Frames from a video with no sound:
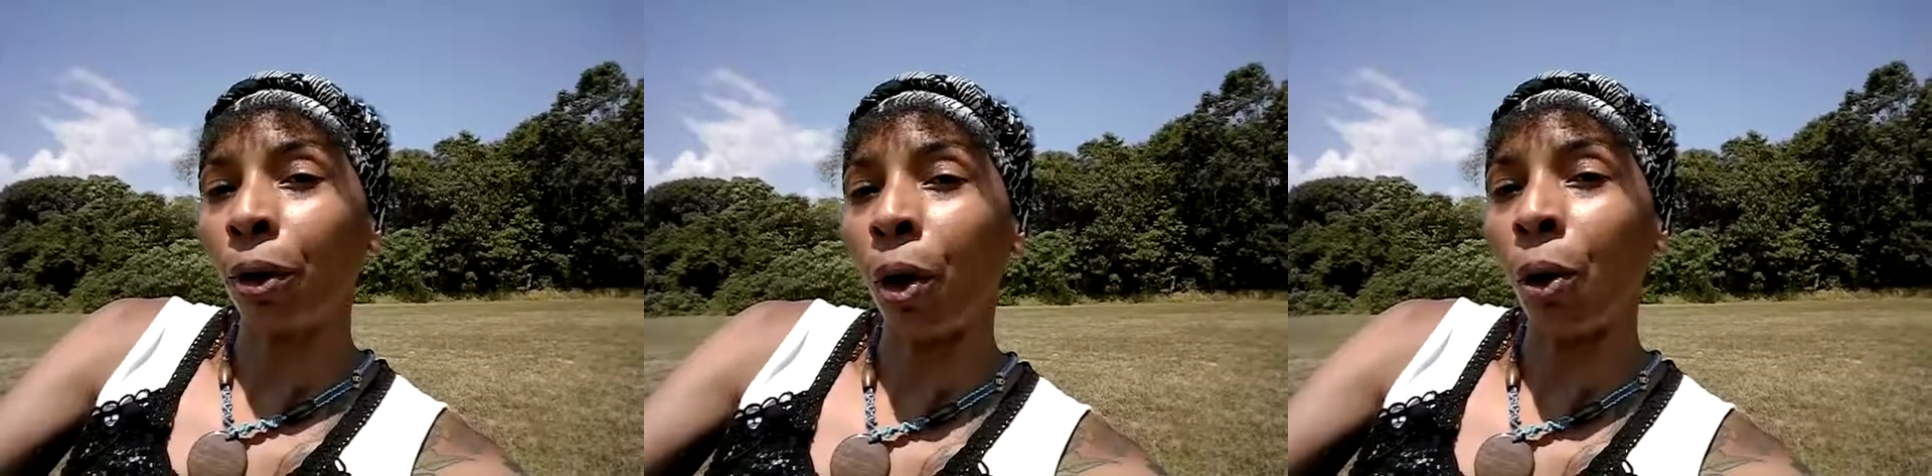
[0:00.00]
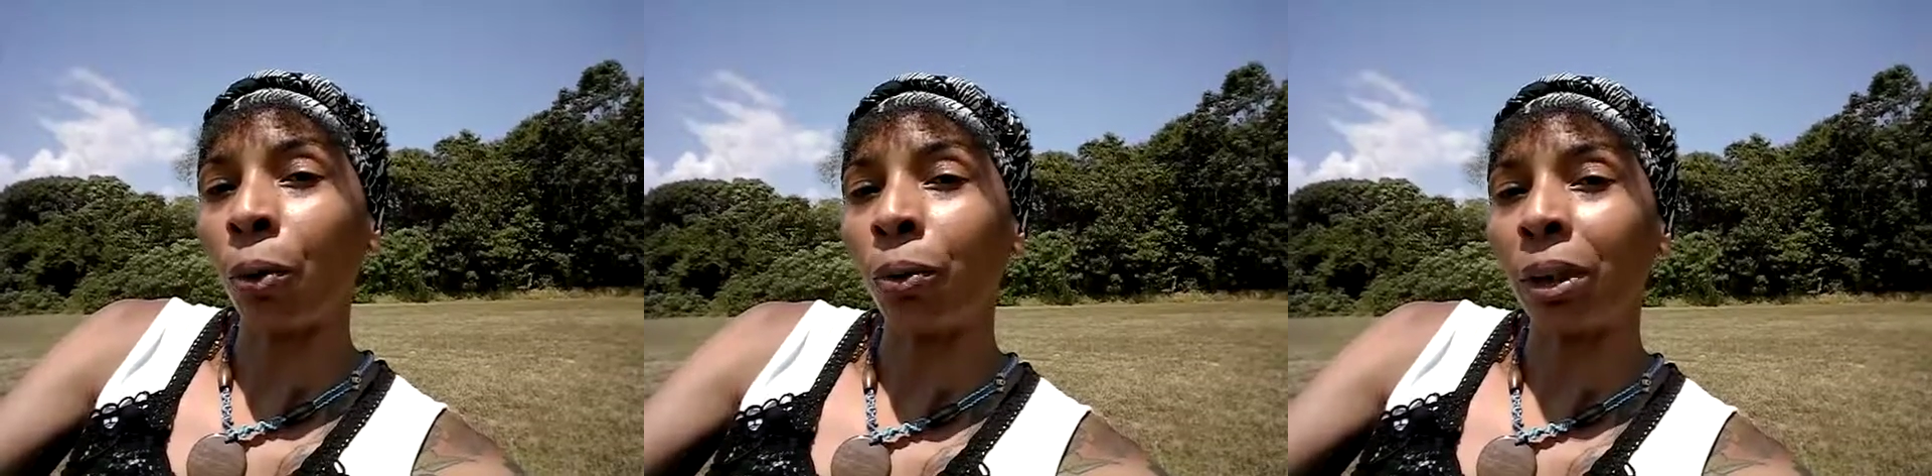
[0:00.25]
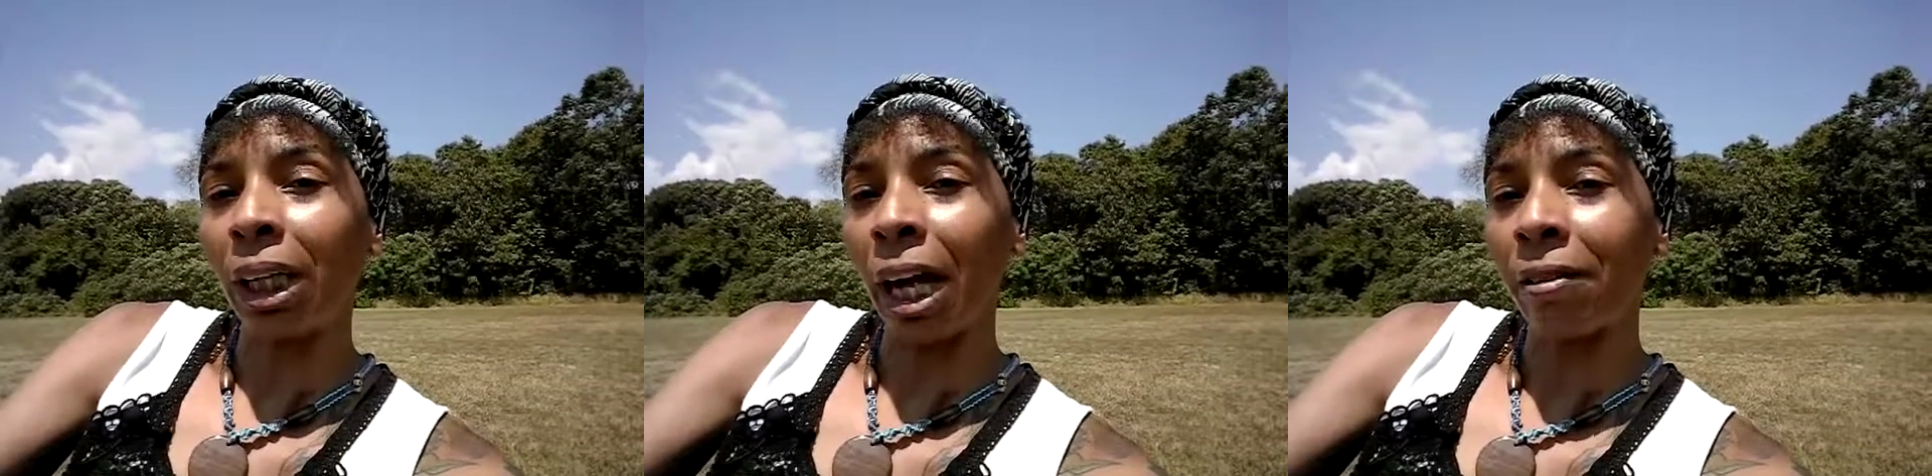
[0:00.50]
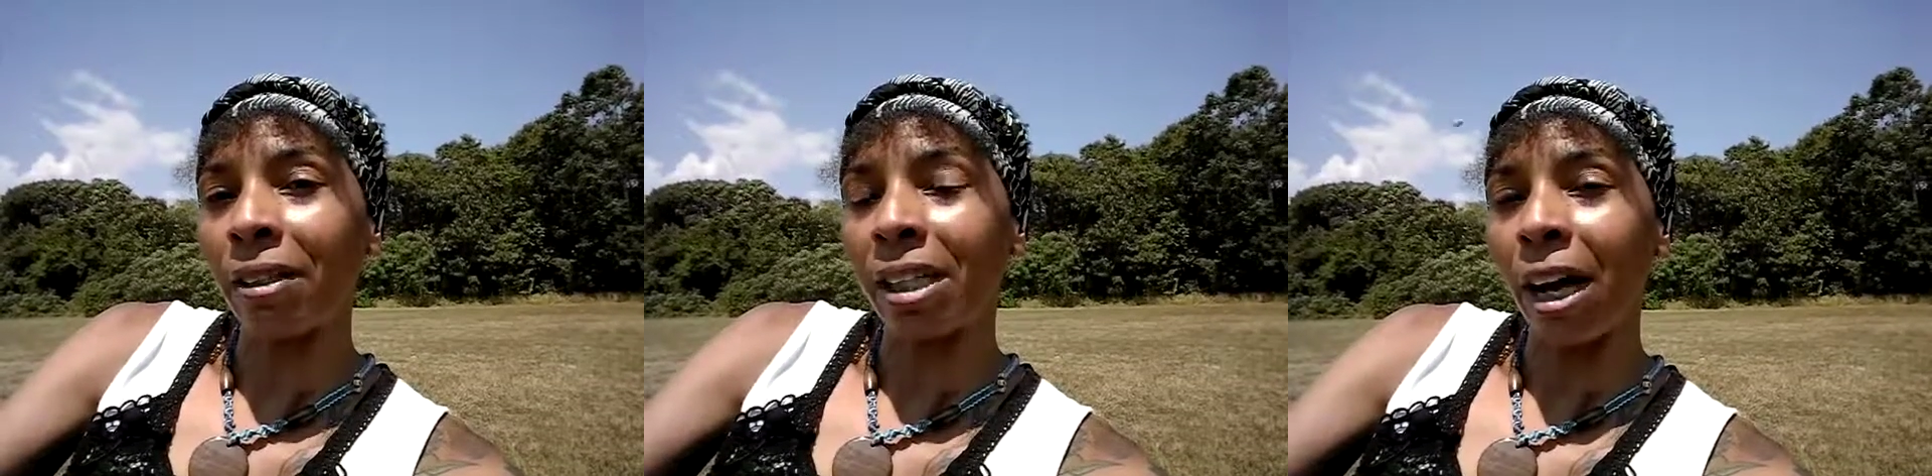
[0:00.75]
own
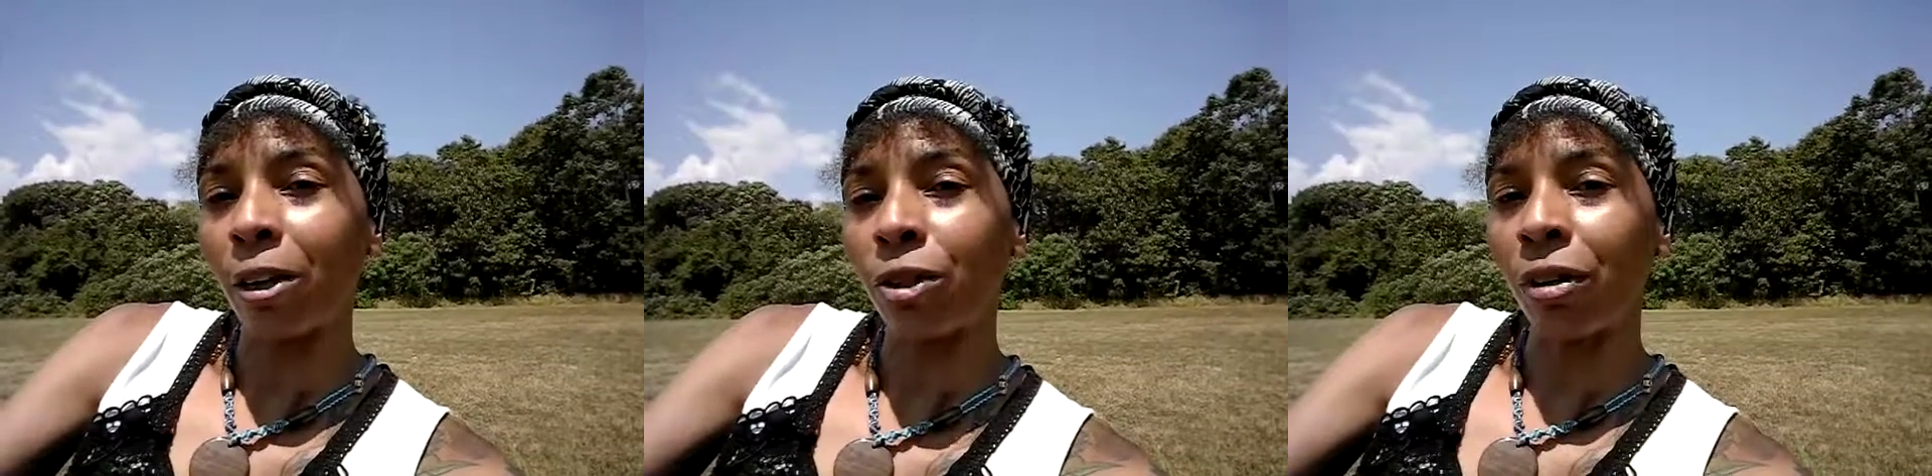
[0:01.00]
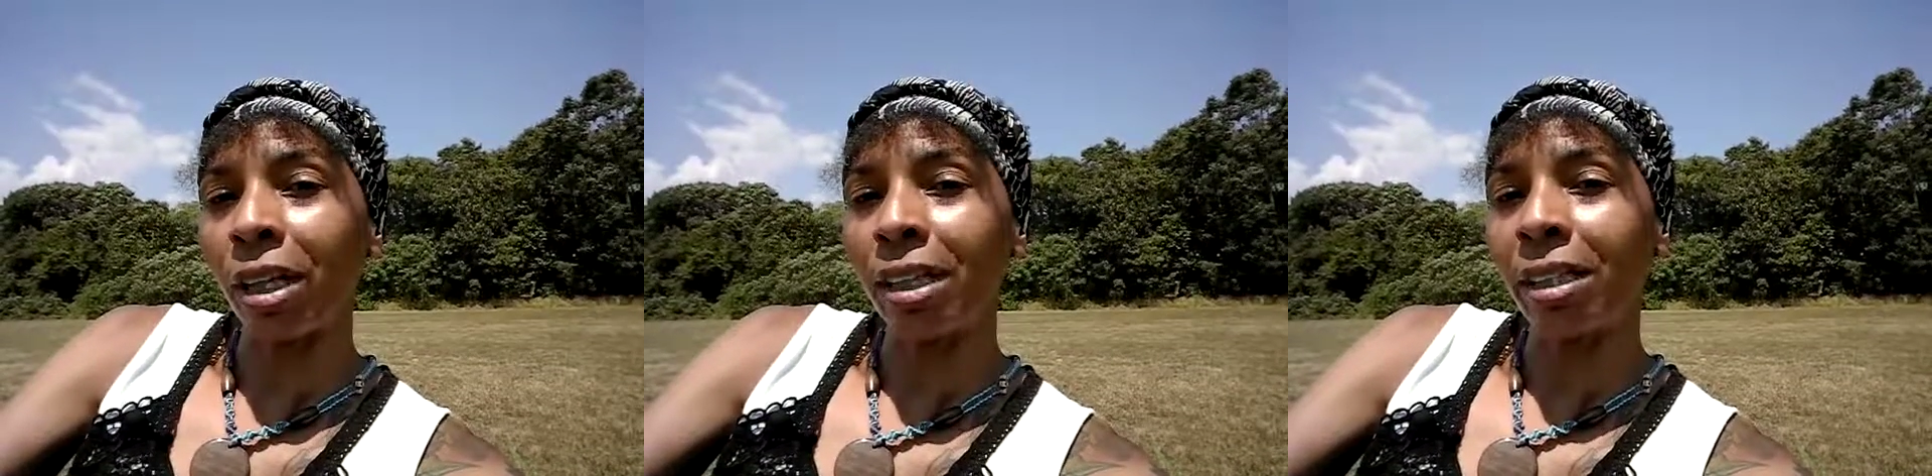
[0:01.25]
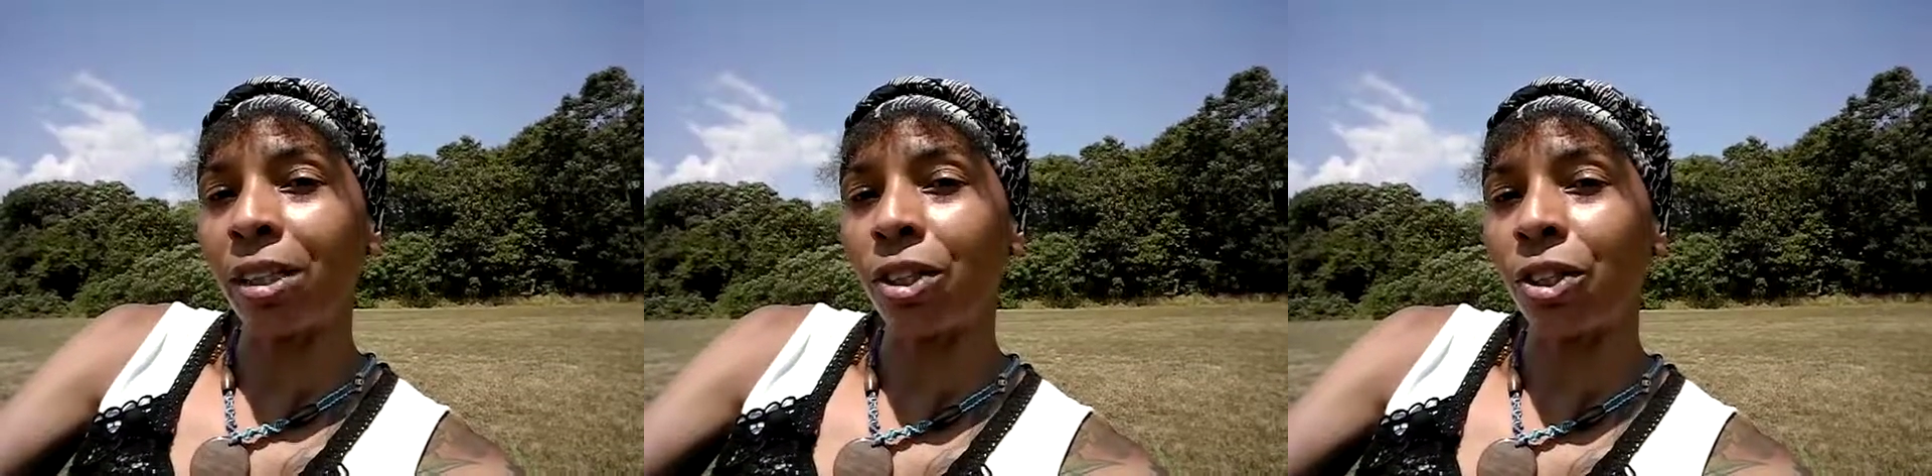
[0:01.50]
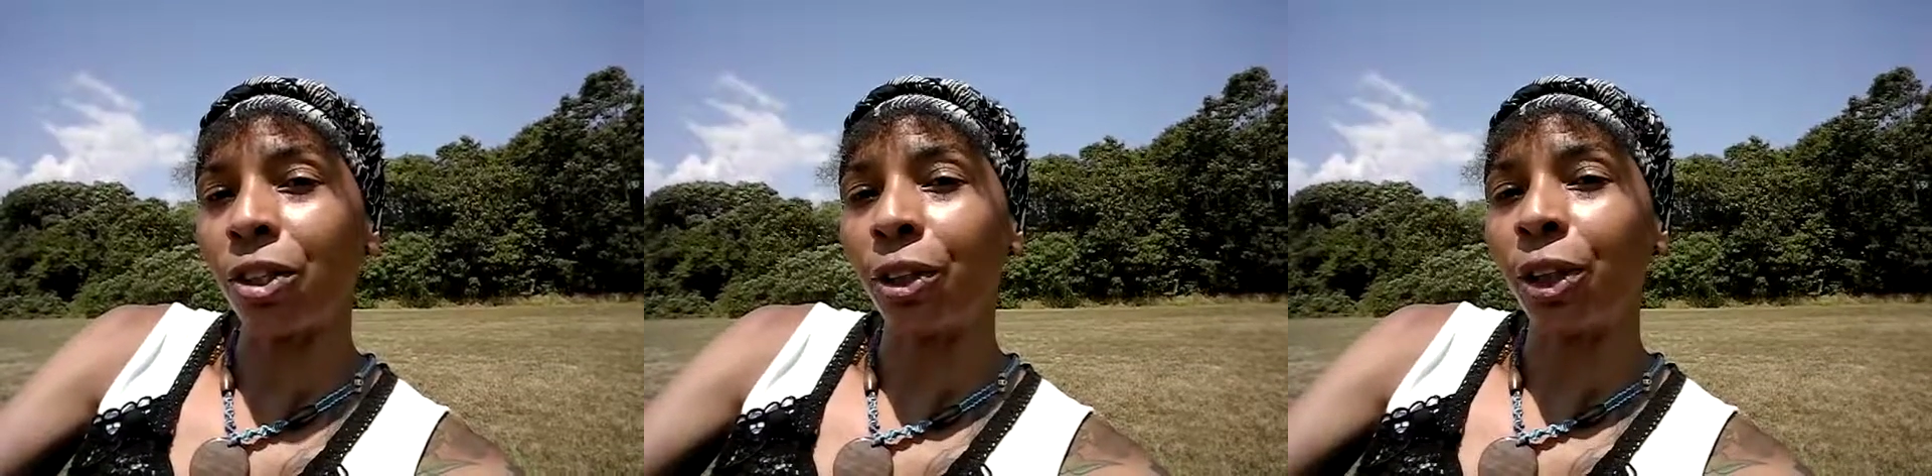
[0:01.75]
lifestyle
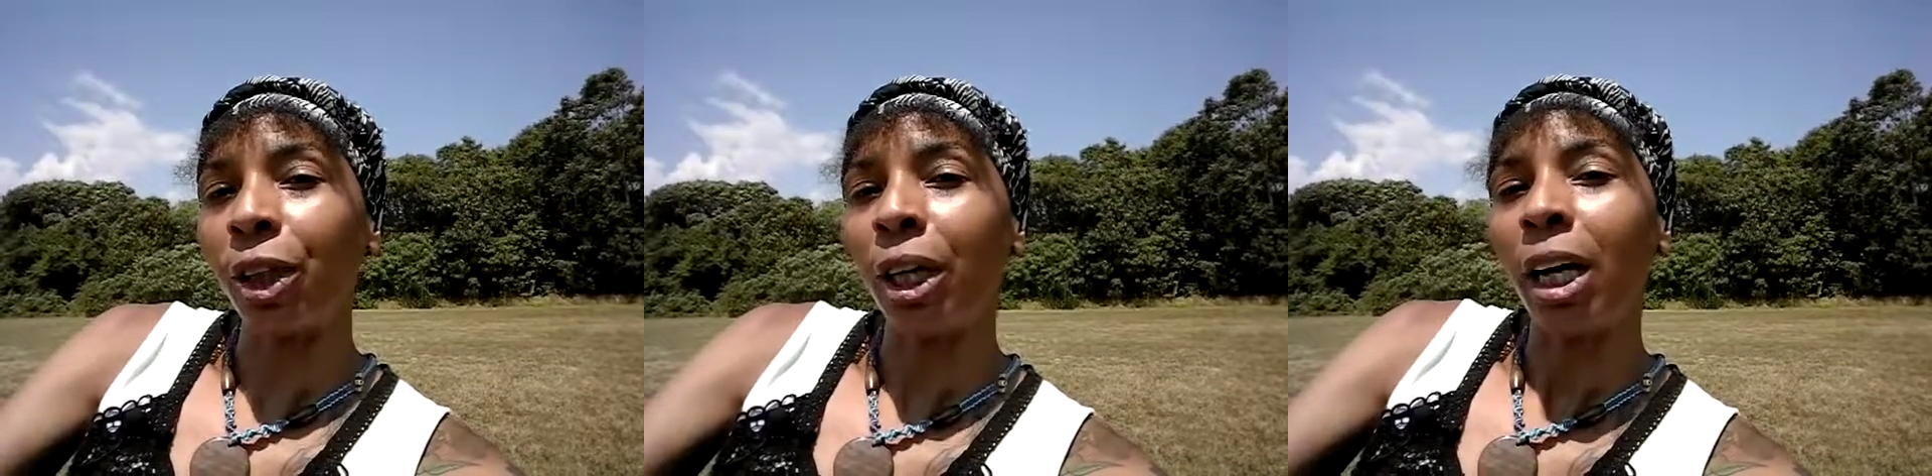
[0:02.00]
transition